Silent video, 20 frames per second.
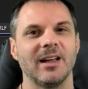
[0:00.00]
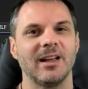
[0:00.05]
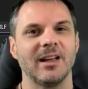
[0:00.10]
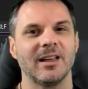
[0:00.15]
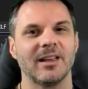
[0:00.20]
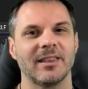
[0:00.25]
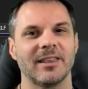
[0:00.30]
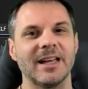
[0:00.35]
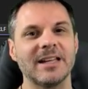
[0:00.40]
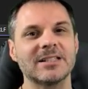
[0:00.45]

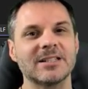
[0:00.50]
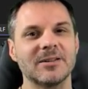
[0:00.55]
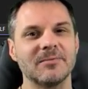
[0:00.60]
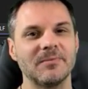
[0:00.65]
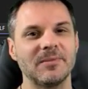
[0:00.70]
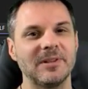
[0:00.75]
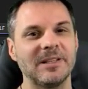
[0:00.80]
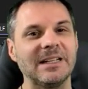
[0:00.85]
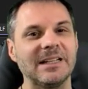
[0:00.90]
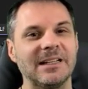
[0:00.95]
That's
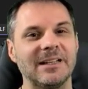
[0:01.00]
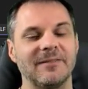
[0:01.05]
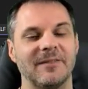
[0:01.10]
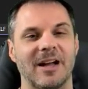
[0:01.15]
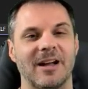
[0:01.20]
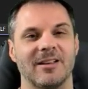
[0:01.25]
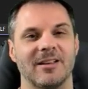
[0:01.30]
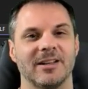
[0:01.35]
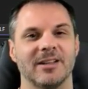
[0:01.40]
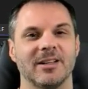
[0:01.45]
completely
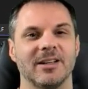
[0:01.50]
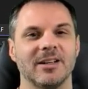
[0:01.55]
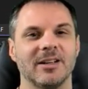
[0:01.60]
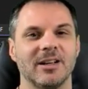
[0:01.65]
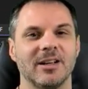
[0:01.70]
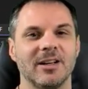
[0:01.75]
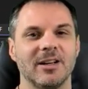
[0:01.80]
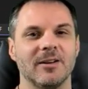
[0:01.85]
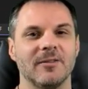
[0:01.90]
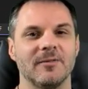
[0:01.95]
valid.
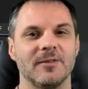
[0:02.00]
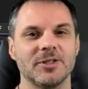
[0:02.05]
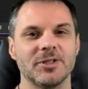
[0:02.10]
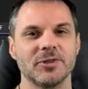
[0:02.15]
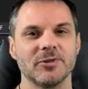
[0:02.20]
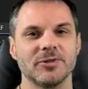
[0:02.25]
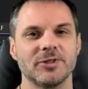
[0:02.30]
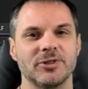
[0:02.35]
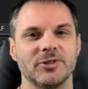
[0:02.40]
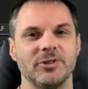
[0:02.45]

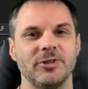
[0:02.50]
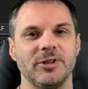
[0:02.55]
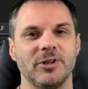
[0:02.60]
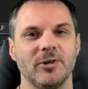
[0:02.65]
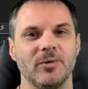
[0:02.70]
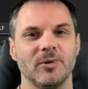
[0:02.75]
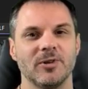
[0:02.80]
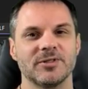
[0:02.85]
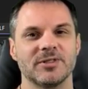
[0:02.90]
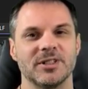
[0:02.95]
Visual Studio
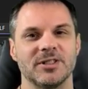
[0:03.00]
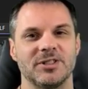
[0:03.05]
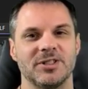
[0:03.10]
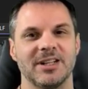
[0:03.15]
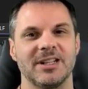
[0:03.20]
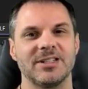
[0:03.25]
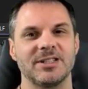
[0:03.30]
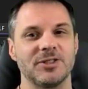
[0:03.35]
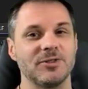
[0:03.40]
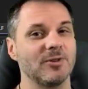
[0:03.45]
will
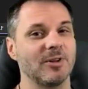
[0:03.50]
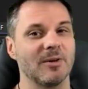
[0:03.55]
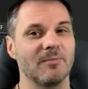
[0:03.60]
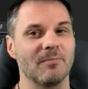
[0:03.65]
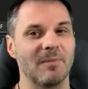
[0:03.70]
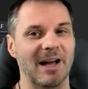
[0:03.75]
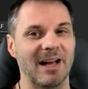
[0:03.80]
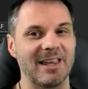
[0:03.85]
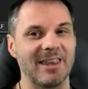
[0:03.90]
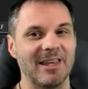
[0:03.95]
suggest you
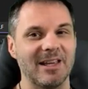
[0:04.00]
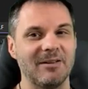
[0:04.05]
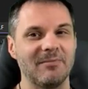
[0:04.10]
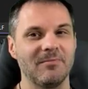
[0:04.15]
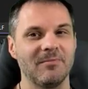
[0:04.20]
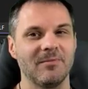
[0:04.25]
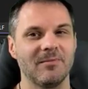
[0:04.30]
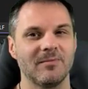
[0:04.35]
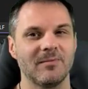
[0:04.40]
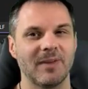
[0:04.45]
combine
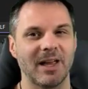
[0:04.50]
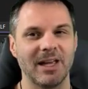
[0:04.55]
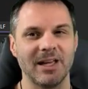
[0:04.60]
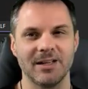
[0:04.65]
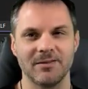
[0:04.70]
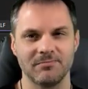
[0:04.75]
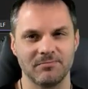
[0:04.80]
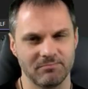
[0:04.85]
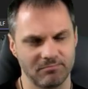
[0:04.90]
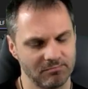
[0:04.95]
them,
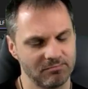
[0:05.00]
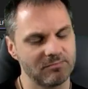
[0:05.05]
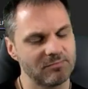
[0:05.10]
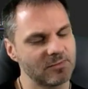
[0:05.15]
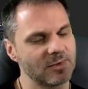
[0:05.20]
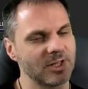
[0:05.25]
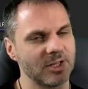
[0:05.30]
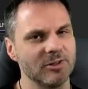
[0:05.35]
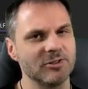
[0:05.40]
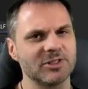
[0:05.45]
and
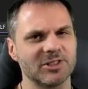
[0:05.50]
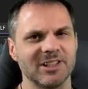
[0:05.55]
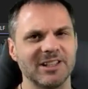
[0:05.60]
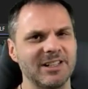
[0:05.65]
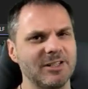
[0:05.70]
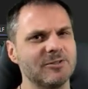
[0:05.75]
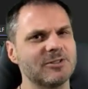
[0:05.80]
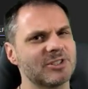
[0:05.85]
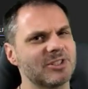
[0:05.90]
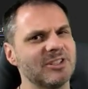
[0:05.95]
usually
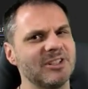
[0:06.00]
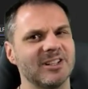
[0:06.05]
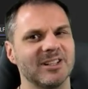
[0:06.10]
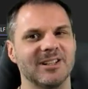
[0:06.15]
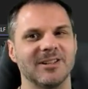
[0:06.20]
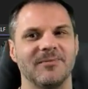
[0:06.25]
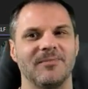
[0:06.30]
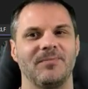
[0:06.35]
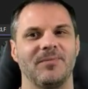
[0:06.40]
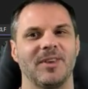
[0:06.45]
you
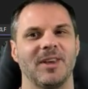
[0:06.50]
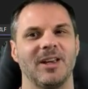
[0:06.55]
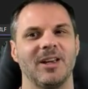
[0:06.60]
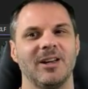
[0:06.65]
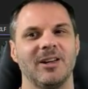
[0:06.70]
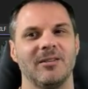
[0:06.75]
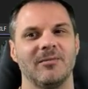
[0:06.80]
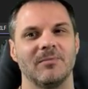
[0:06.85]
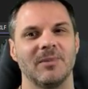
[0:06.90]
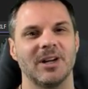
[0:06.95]
should.
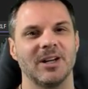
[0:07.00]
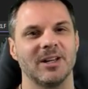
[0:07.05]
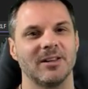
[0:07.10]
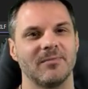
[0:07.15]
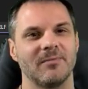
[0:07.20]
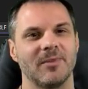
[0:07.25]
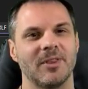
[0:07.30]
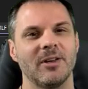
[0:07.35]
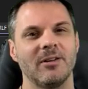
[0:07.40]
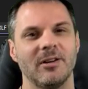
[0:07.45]
But
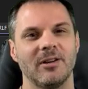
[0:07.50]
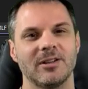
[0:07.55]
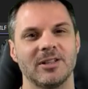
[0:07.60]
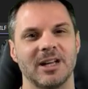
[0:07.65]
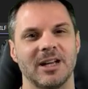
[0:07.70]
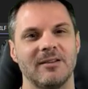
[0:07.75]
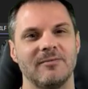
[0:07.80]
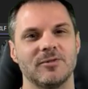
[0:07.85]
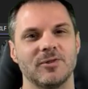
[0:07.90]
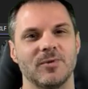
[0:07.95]
there are
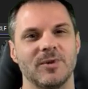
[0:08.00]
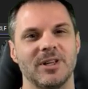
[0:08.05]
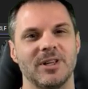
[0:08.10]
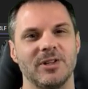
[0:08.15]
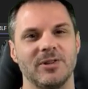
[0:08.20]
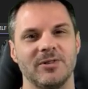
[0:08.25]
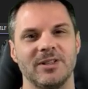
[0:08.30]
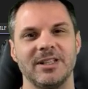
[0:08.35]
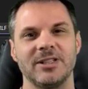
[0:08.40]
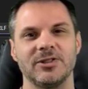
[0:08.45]
times when
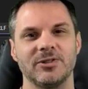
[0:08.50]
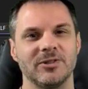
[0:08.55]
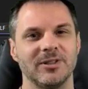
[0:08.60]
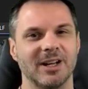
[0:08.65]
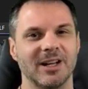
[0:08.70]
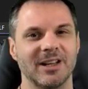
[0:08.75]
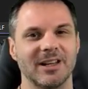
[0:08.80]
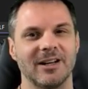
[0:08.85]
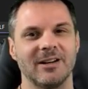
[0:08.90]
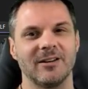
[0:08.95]
you need to
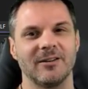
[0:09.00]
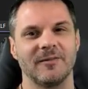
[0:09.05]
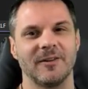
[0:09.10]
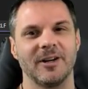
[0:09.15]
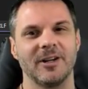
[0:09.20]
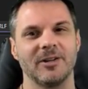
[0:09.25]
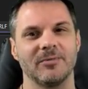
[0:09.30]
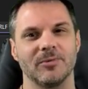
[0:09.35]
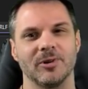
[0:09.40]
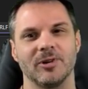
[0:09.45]
declare a
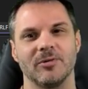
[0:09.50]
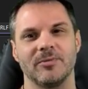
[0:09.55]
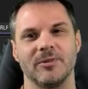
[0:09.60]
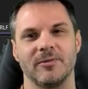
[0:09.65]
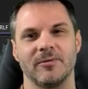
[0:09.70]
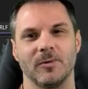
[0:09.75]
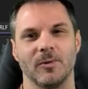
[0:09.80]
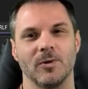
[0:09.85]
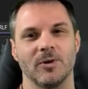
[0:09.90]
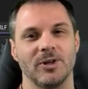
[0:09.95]
variable
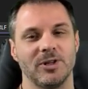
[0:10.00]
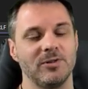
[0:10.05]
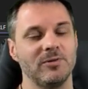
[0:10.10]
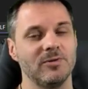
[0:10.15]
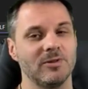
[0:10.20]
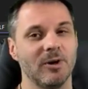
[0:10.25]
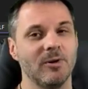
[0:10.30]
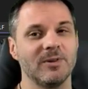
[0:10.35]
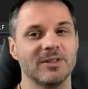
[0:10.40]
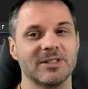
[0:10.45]
before you
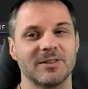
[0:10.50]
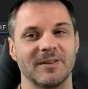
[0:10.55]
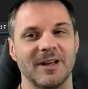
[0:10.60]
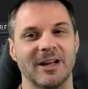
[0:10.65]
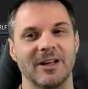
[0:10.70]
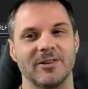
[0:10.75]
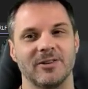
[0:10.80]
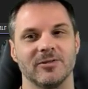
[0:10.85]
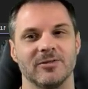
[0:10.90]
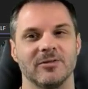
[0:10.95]
know its
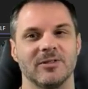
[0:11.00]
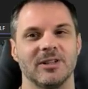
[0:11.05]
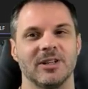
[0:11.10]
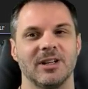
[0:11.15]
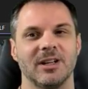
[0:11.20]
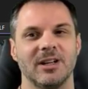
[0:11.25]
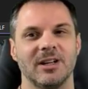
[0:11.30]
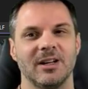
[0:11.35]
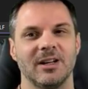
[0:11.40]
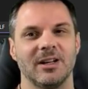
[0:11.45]
value.
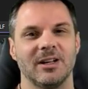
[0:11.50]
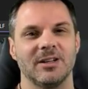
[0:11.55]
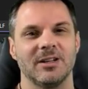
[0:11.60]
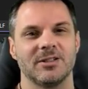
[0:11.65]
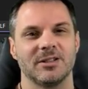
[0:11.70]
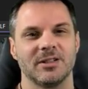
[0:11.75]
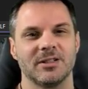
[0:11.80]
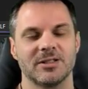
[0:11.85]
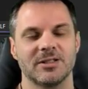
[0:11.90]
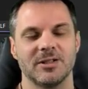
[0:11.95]

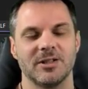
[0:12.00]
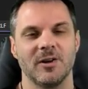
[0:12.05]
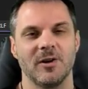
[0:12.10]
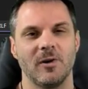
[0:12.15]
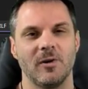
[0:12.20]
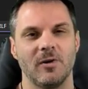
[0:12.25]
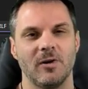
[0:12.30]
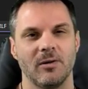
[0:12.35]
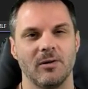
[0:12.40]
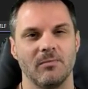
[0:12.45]
Just
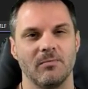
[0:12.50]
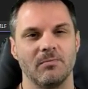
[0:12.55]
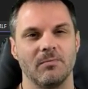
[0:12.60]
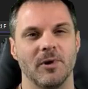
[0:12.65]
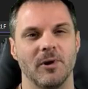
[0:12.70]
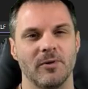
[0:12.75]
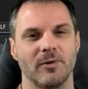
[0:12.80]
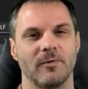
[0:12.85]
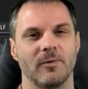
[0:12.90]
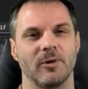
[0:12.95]
know
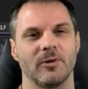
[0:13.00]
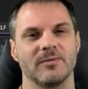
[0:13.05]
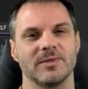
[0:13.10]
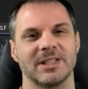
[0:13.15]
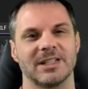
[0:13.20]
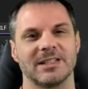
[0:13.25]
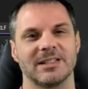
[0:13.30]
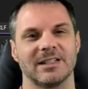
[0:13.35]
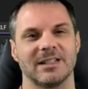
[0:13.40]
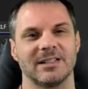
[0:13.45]
both forms
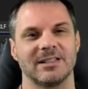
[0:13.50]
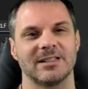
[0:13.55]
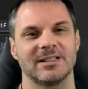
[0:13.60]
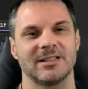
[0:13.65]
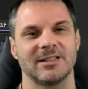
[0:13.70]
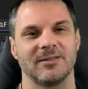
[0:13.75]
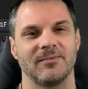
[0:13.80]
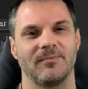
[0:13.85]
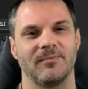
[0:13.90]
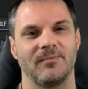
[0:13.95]

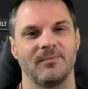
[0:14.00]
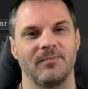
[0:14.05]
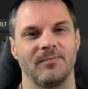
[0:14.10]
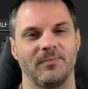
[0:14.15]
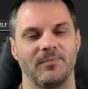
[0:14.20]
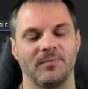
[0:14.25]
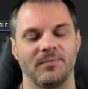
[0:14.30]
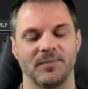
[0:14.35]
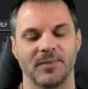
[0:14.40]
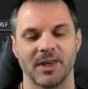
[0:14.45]
exist.
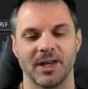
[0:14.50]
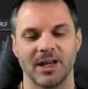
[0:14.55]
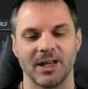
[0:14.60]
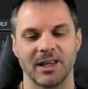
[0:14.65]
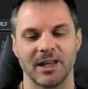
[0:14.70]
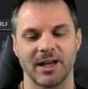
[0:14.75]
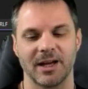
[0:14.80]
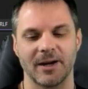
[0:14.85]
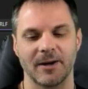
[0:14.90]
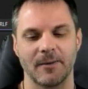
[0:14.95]

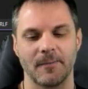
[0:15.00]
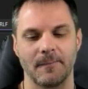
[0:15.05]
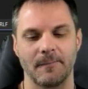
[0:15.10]
Now,